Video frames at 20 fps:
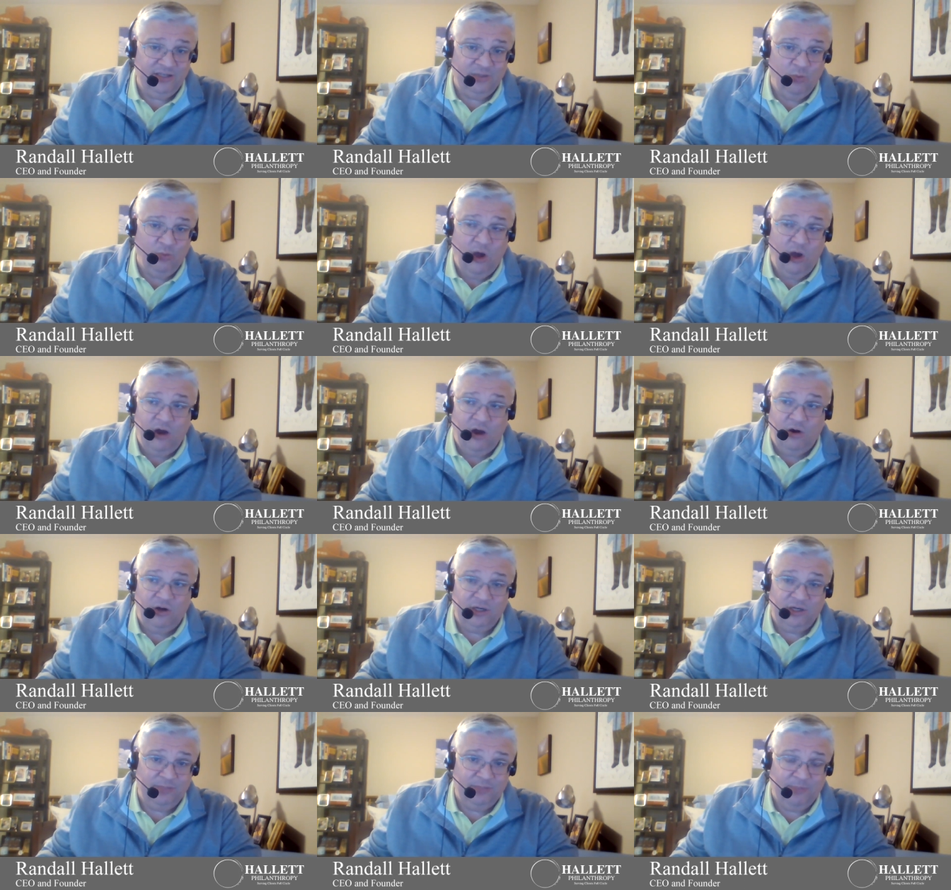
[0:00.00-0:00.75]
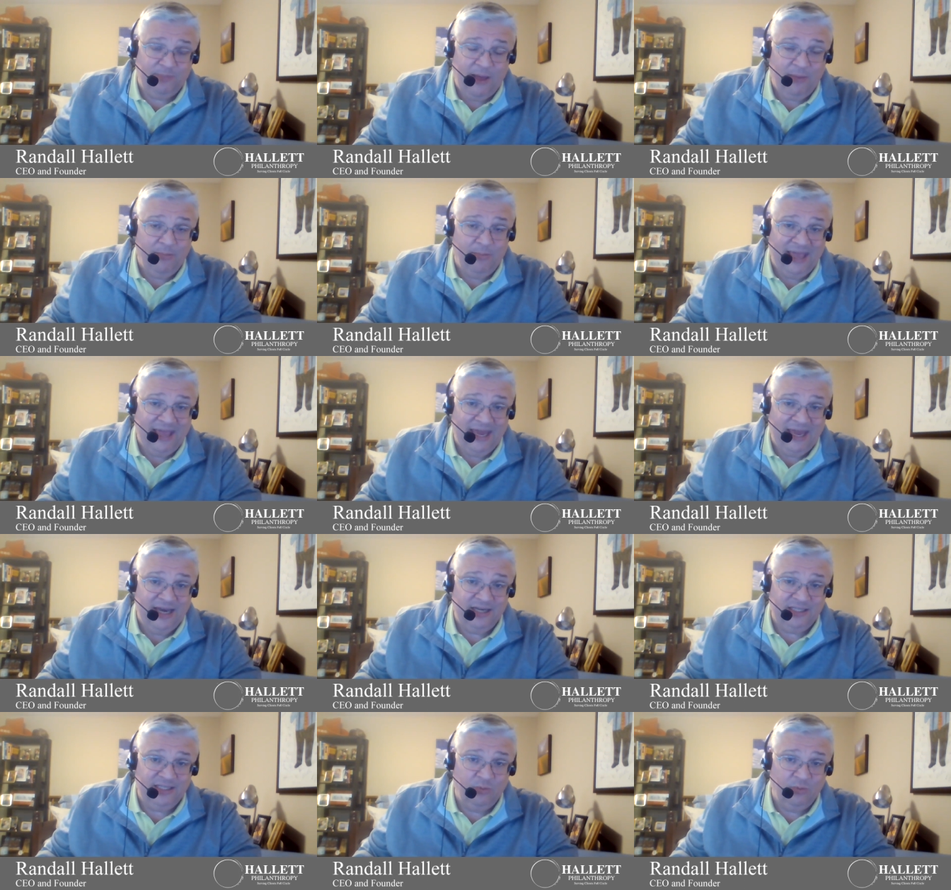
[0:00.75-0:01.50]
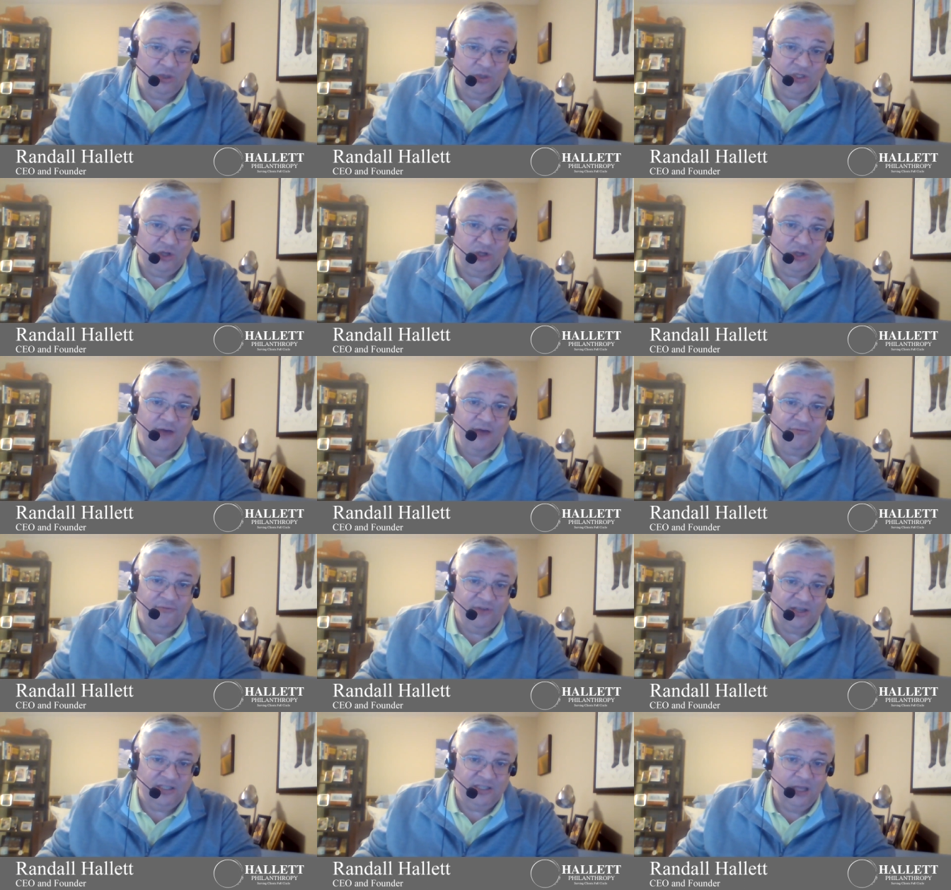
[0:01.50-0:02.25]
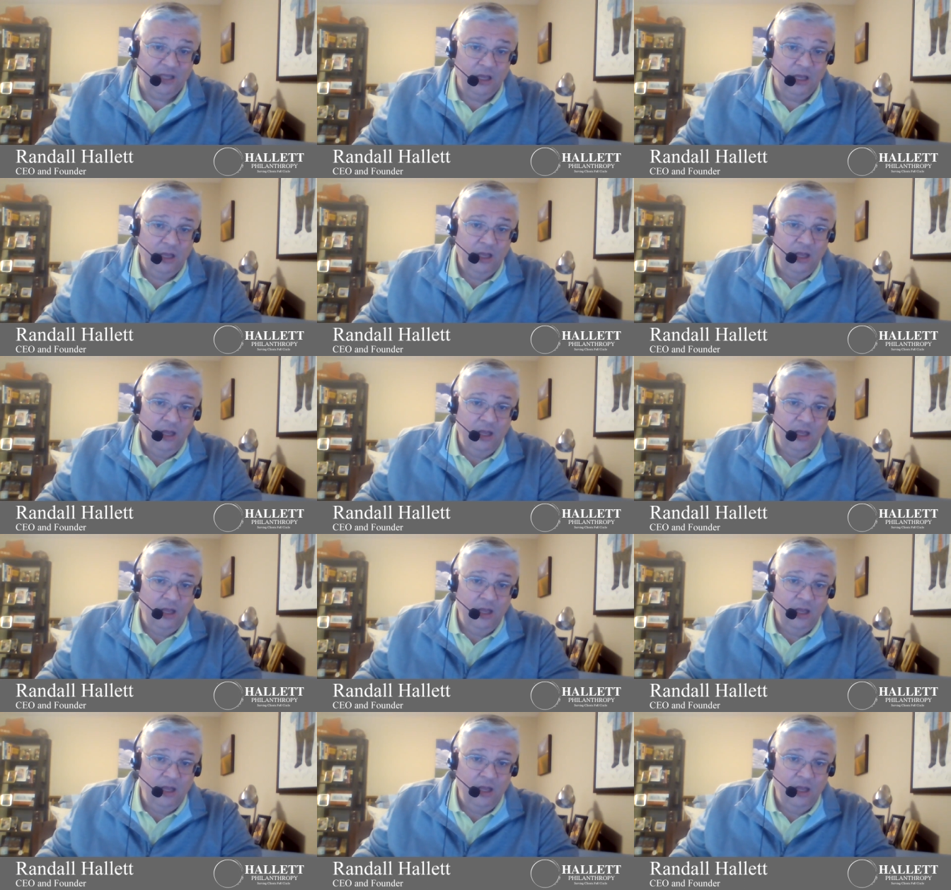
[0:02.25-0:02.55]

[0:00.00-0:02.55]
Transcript: some water or just popping my head into someone's office,